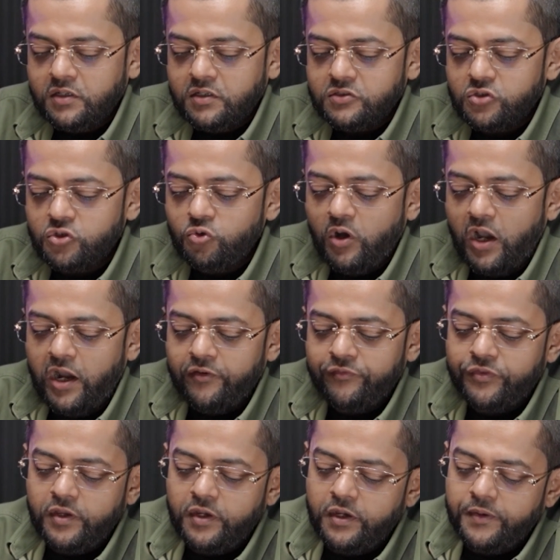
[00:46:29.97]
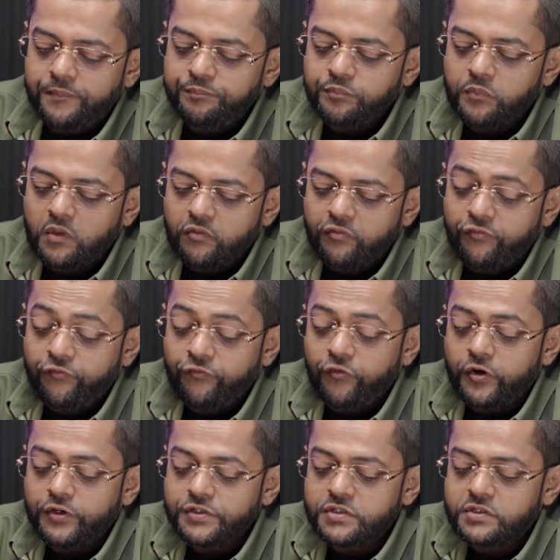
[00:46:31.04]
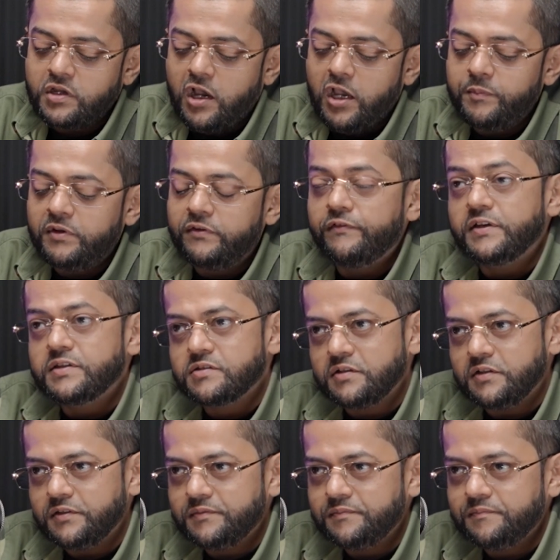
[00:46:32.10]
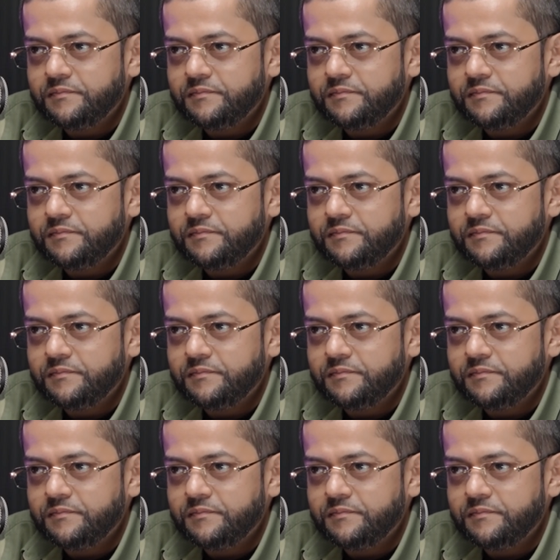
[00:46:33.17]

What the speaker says: So you have the first time investor